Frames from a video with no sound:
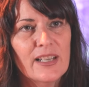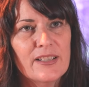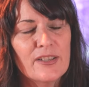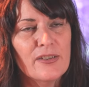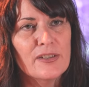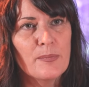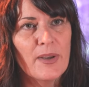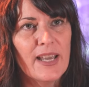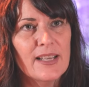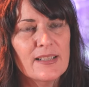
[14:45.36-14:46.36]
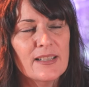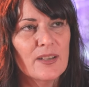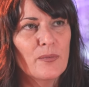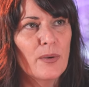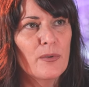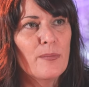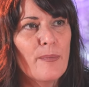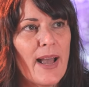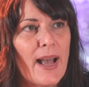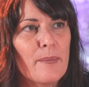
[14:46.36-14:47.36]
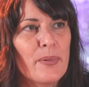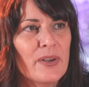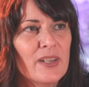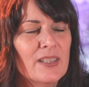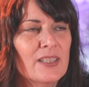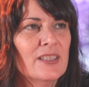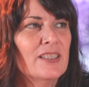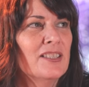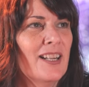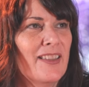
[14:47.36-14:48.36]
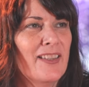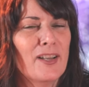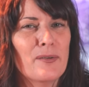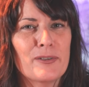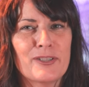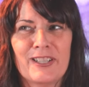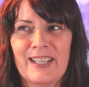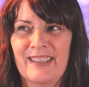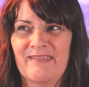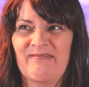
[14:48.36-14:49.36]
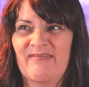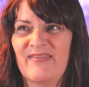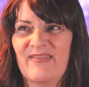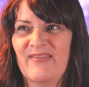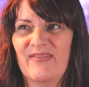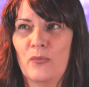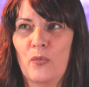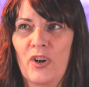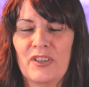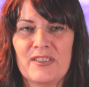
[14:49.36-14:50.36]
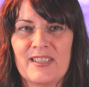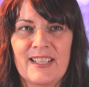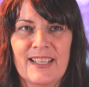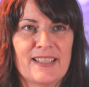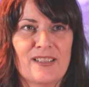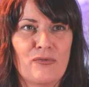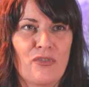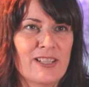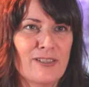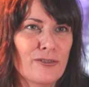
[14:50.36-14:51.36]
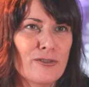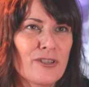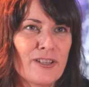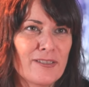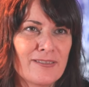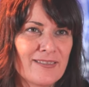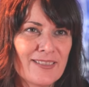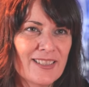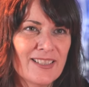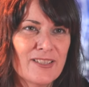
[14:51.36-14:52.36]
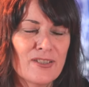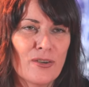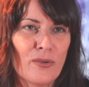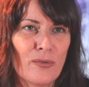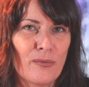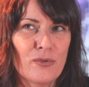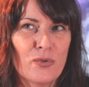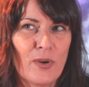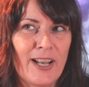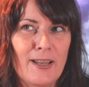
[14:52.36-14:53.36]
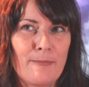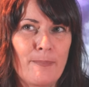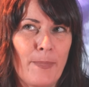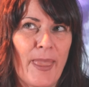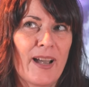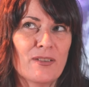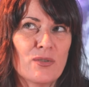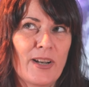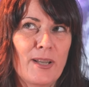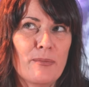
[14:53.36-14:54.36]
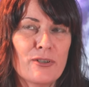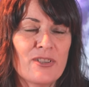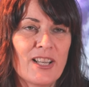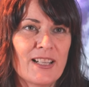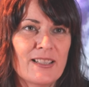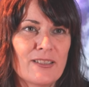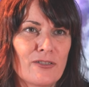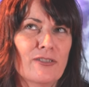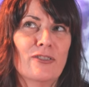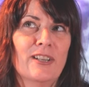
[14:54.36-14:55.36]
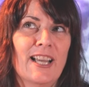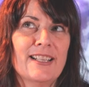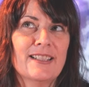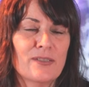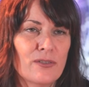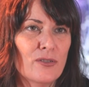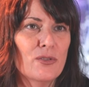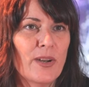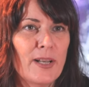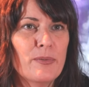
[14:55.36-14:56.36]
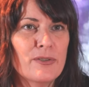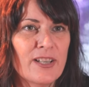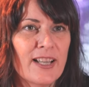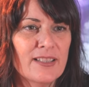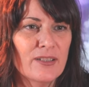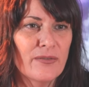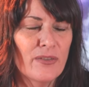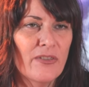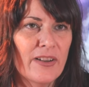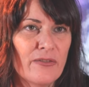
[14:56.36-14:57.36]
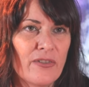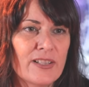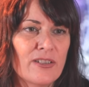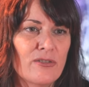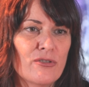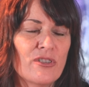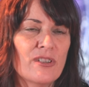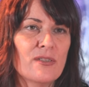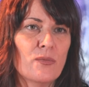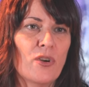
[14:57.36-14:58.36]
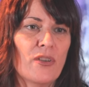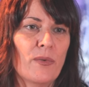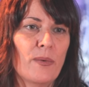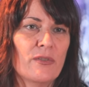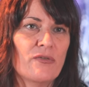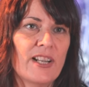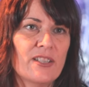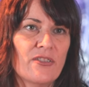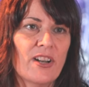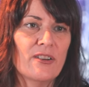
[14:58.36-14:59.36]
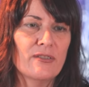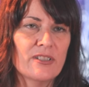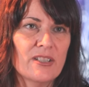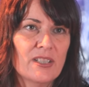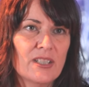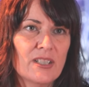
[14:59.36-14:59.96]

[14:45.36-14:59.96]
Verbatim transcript: into the space, and we would map I think it was like one sixth resolution. So 20, yeah, 20% or no less. So 20% of the re resolution is what we would render out